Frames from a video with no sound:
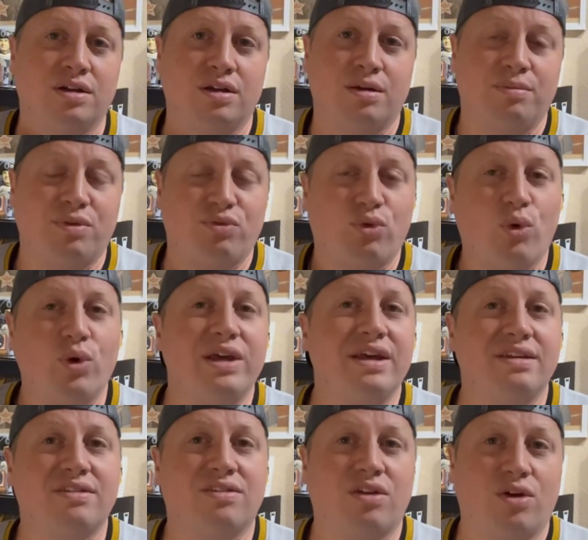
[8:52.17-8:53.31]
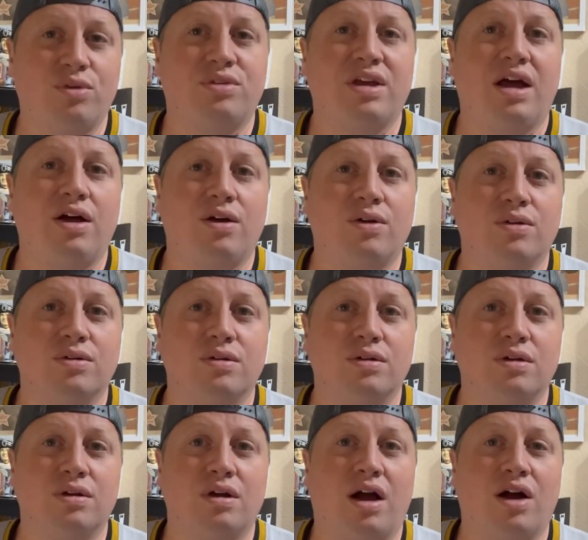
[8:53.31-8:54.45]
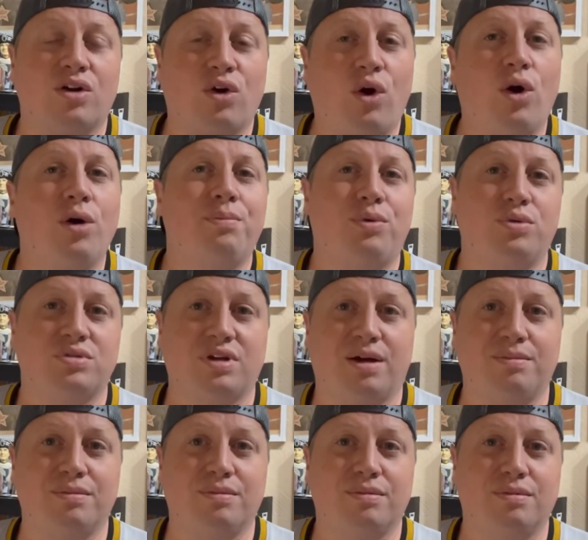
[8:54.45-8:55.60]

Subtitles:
Before he gets to the hotel, a car pulls up.